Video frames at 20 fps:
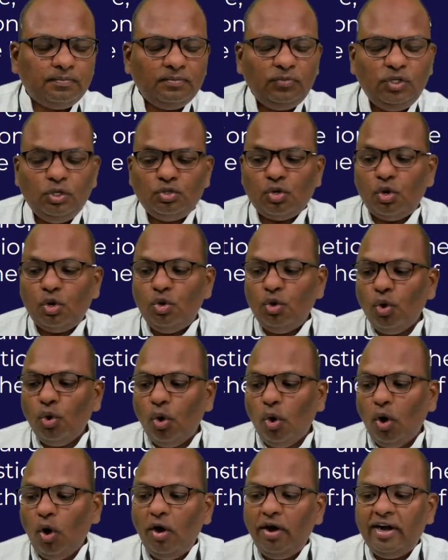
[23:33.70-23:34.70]
So
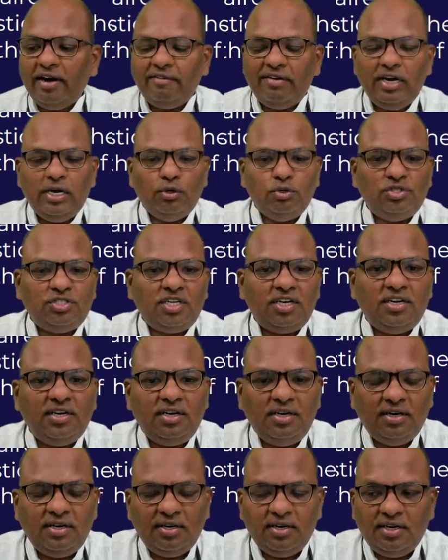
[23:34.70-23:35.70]
no
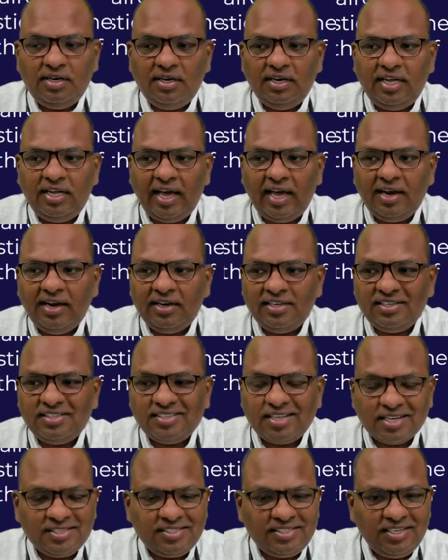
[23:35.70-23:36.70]
revolution can
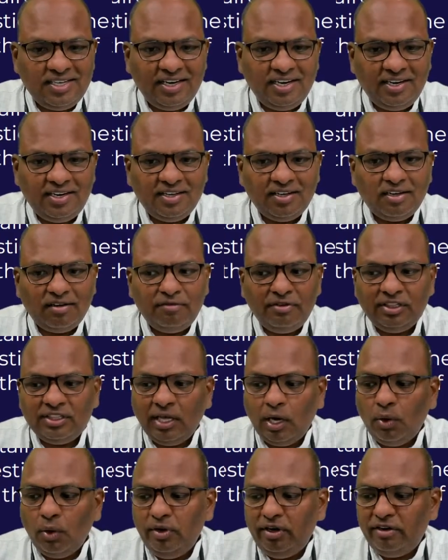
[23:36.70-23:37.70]
succeed
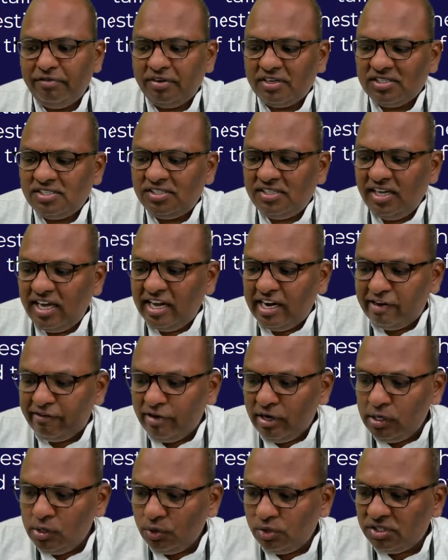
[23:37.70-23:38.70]
without first a
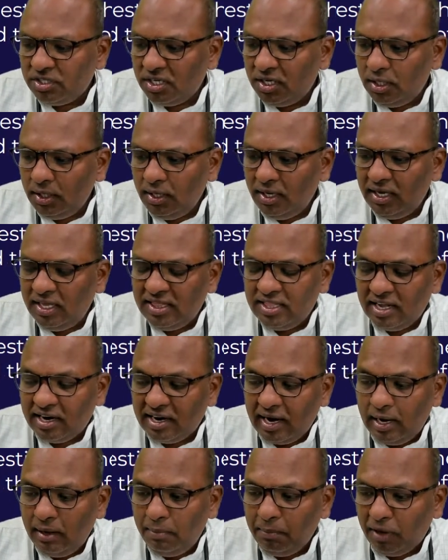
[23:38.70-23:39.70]
revolution in the
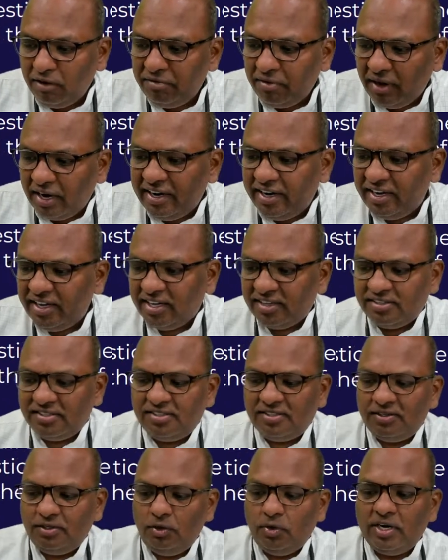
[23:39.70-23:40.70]
realm of
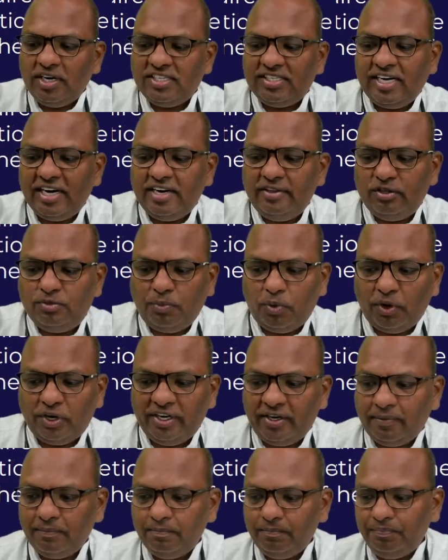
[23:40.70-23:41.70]
ideas. You understand this point?
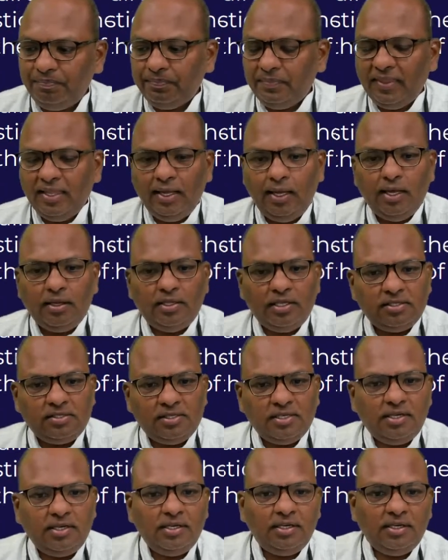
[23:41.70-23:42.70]
This
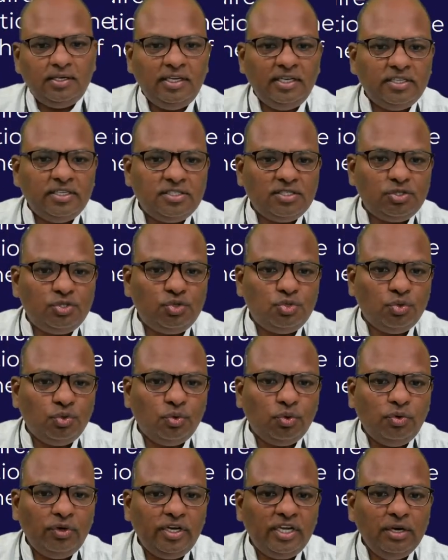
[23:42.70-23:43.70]
is
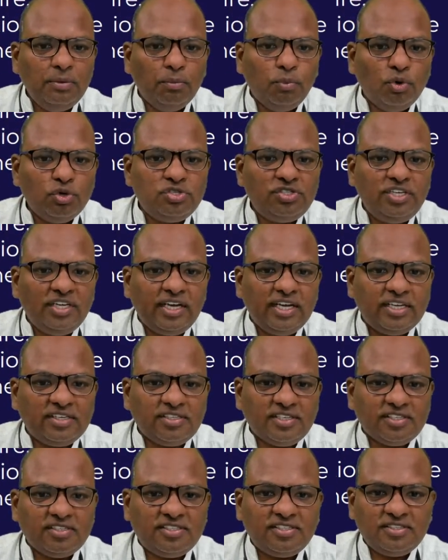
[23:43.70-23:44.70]
true in most
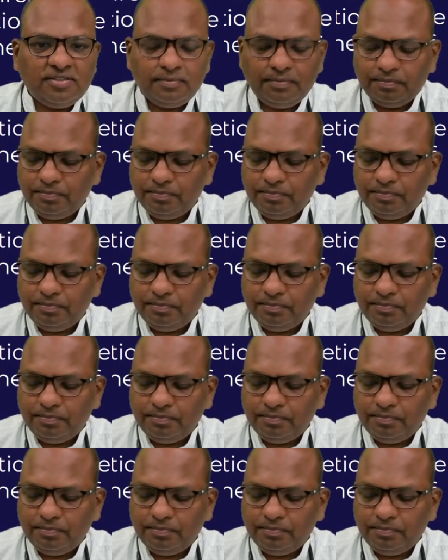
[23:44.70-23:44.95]
cases.